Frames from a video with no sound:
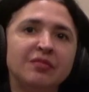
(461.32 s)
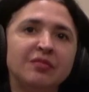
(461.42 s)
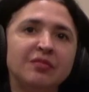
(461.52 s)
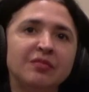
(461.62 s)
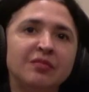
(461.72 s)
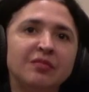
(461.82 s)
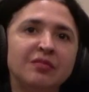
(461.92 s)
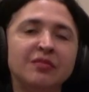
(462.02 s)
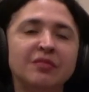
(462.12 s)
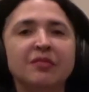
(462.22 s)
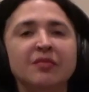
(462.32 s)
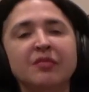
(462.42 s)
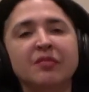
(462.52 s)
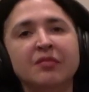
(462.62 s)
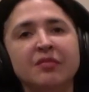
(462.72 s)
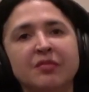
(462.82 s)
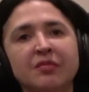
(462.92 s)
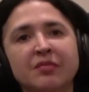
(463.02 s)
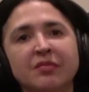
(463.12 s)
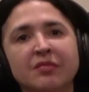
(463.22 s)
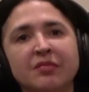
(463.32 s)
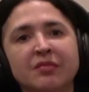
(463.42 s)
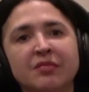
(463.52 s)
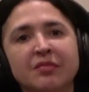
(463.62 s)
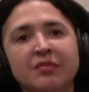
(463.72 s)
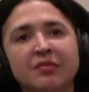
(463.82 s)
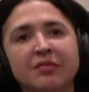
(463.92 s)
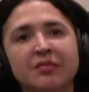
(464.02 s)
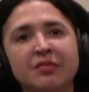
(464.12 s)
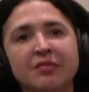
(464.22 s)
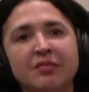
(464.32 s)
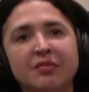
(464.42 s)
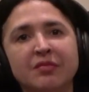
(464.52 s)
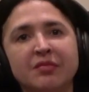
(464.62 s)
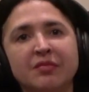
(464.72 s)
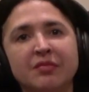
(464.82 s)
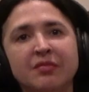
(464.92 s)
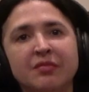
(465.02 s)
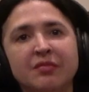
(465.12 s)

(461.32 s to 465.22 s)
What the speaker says: (silent)